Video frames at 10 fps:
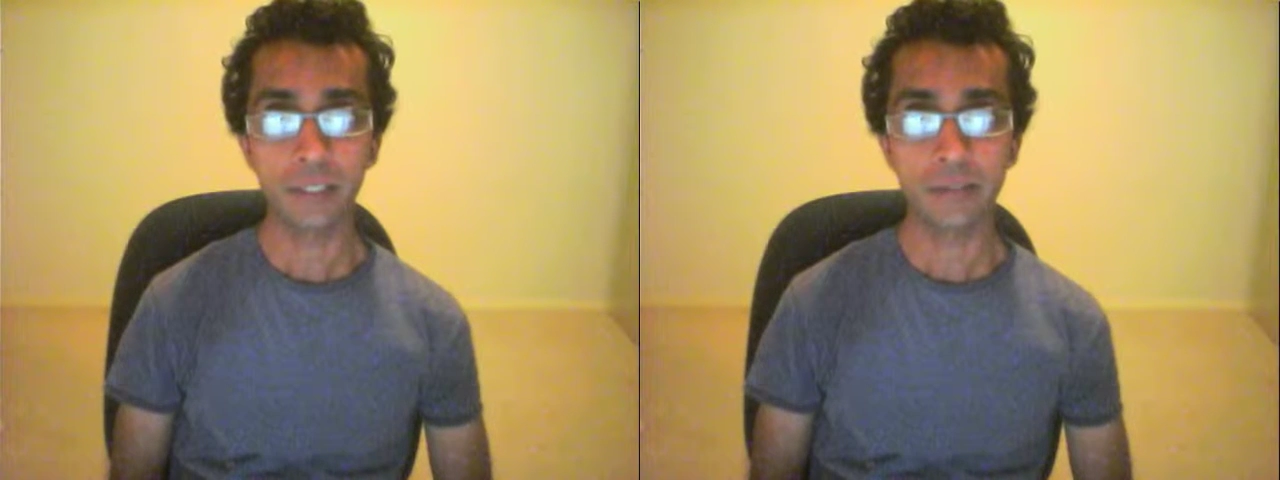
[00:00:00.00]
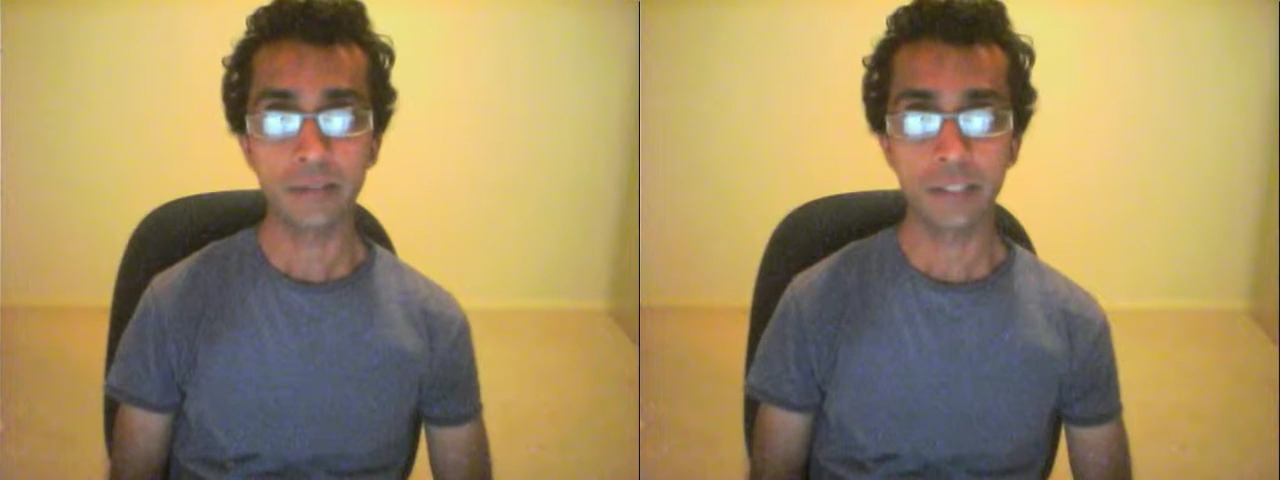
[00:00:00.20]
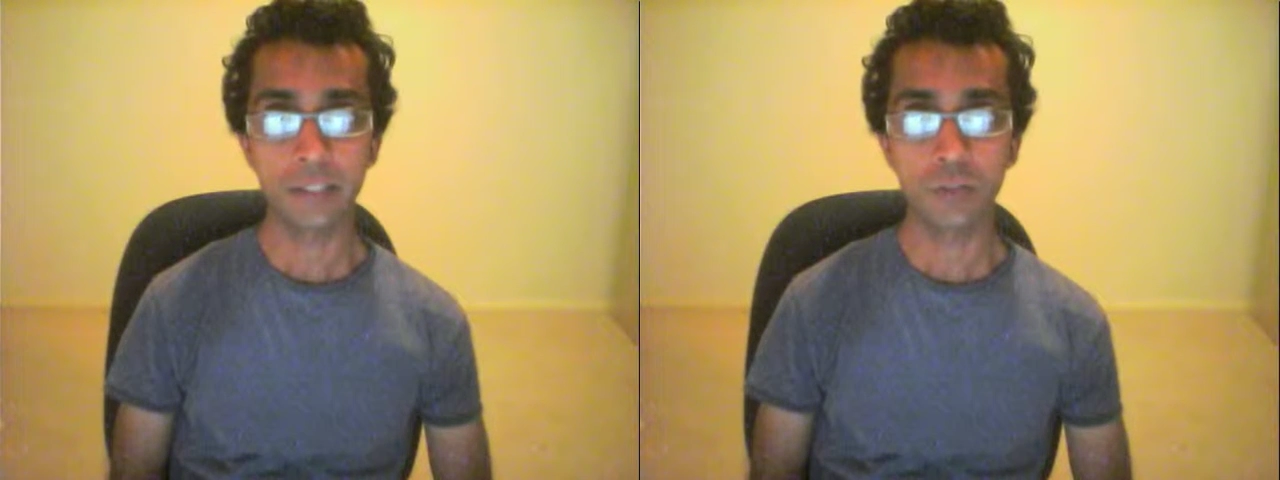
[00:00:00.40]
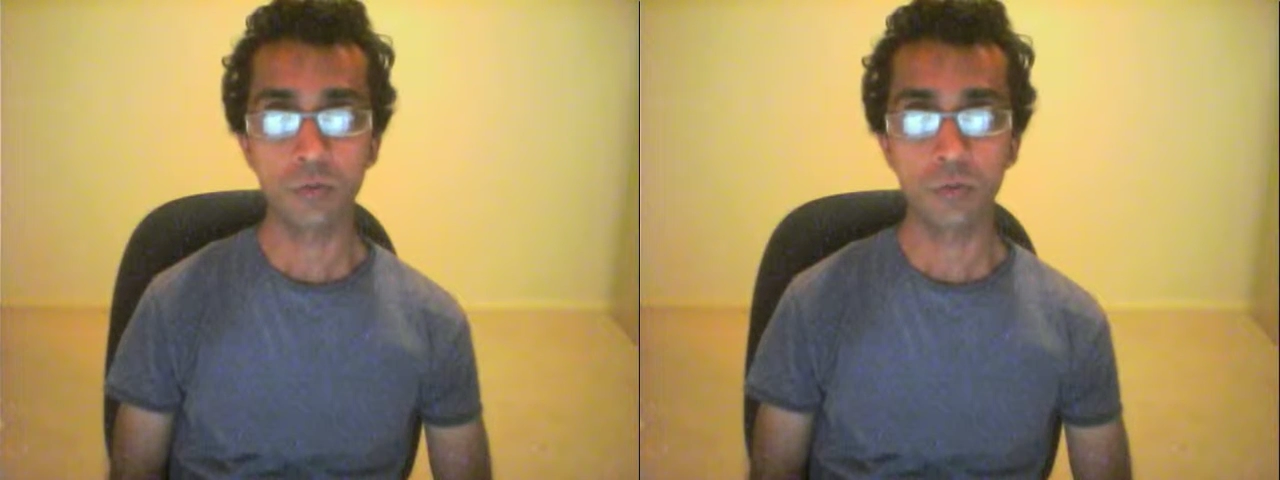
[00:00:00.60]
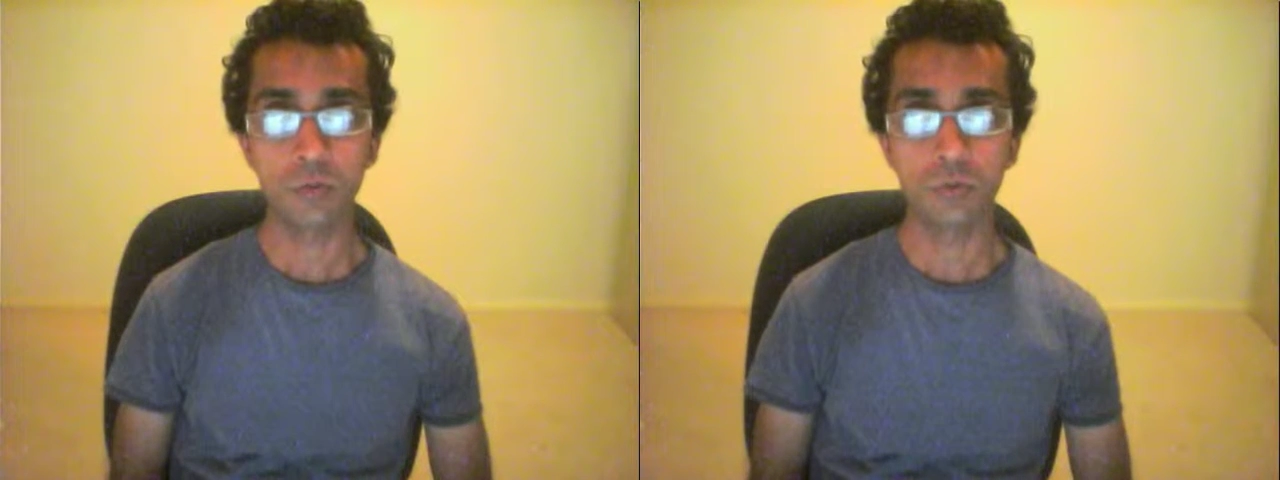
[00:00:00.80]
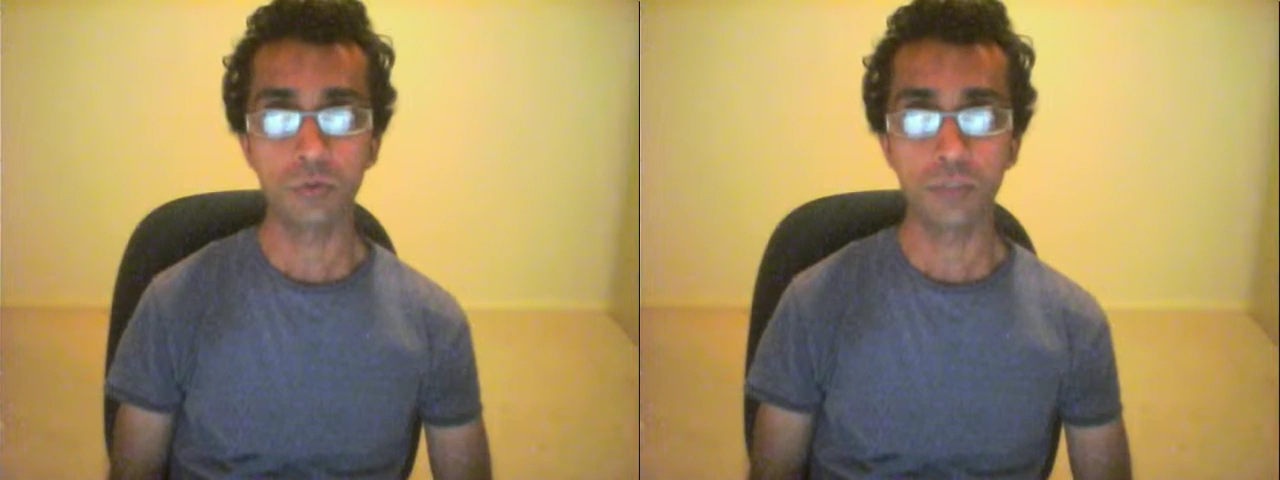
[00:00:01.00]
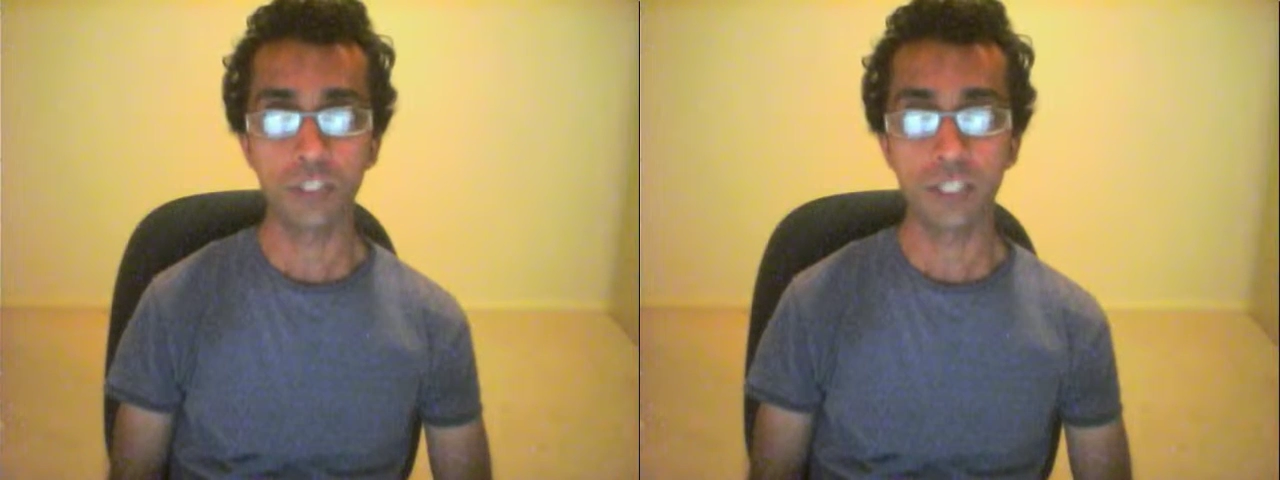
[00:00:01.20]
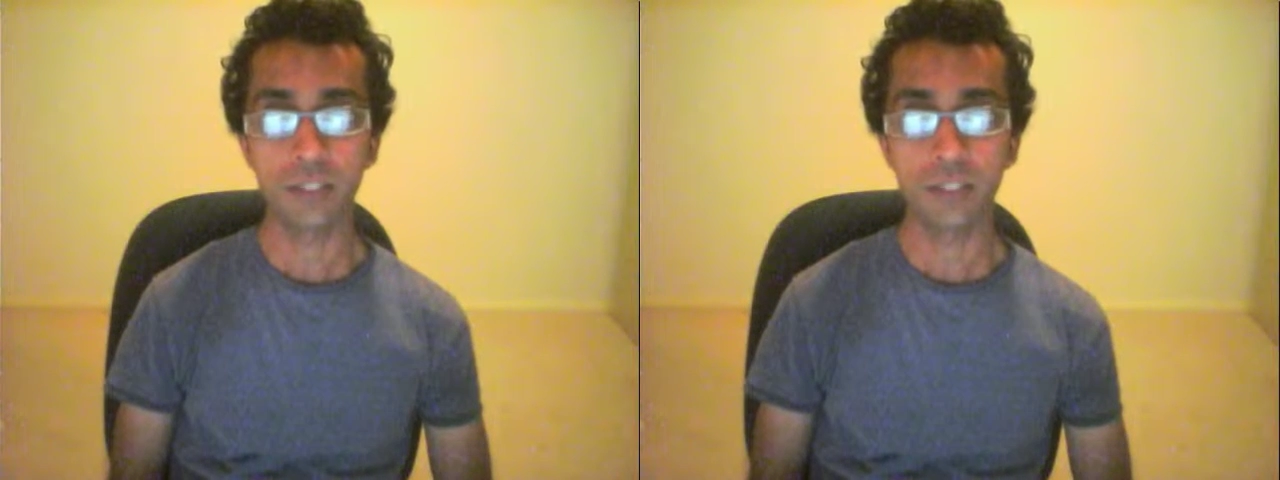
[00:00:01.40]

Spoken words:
essential for you to